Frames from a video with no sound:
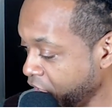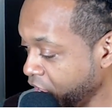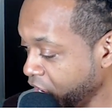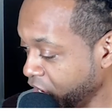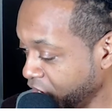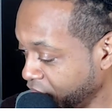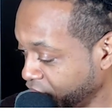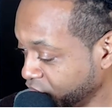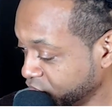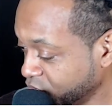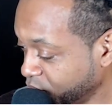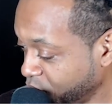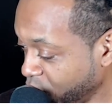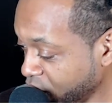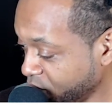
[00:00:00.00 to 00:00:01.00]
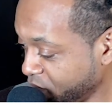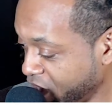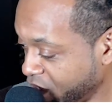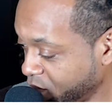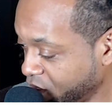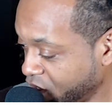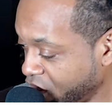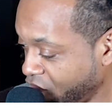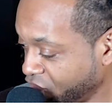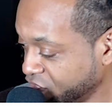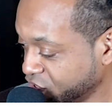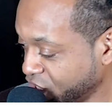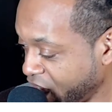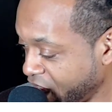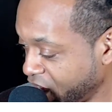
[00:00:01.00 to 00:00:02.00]
of the support payment on the
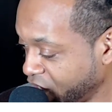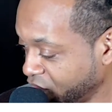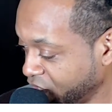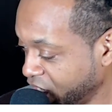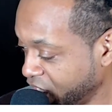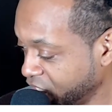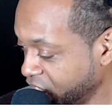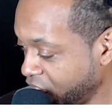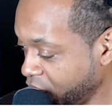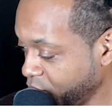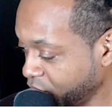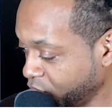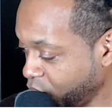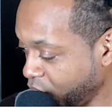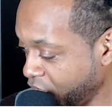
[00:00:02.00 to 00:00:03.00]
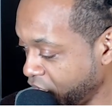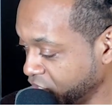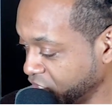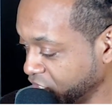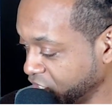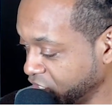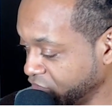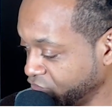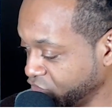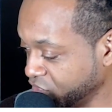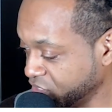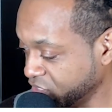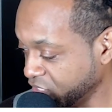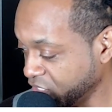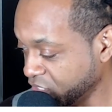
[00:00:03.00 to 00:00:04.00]
child, and not required to give
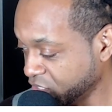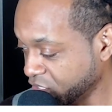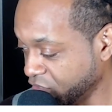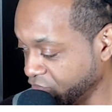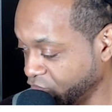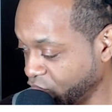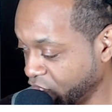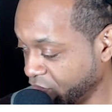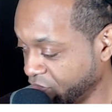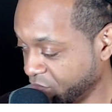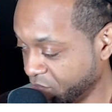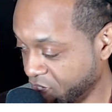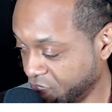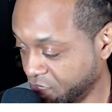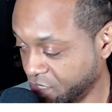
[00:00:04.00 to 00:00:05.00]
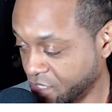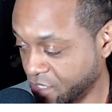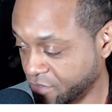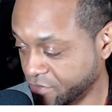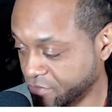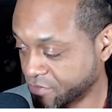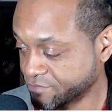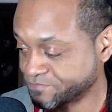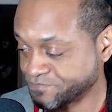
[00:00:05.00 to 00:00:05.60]
receipts of where the money goes.